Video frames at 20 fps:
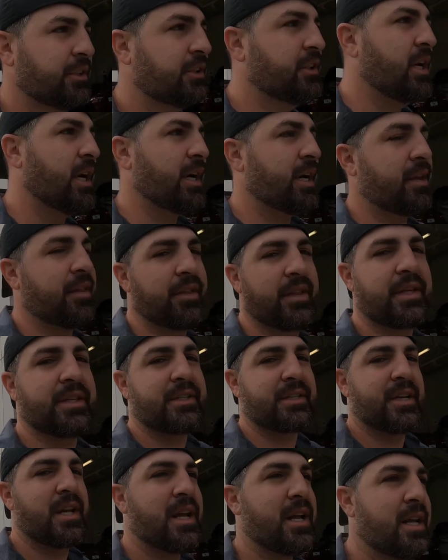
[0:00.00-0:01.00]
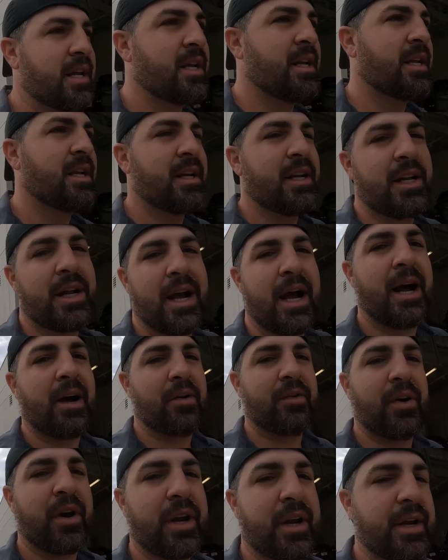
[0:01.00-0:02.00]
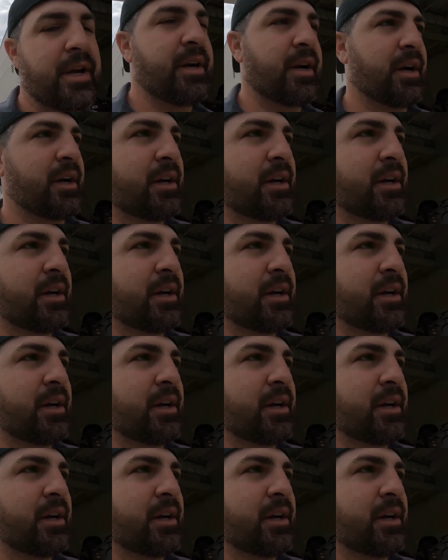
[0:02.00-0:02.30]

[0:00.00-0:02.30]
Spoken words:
check this out right here.